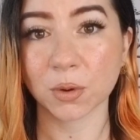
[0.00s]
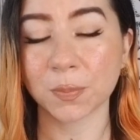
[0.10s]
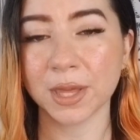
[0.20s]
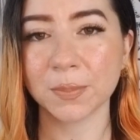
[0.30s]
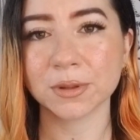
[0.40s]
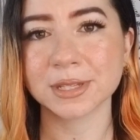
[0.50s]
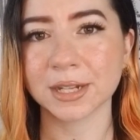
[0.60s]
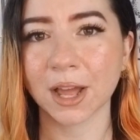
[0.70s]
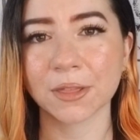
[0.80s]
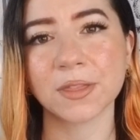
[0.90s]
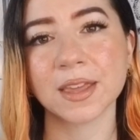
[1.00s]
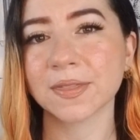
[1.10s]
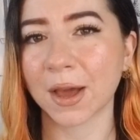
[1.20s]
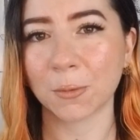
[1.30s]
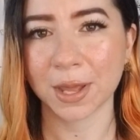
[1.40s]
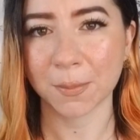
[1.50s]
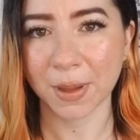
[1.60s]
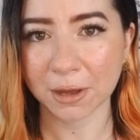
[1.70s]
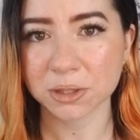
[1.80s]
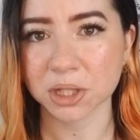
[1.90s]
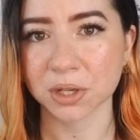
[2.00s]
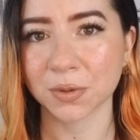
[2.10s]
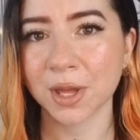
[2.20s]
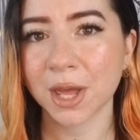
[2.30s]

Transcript: where people did not think that way about you.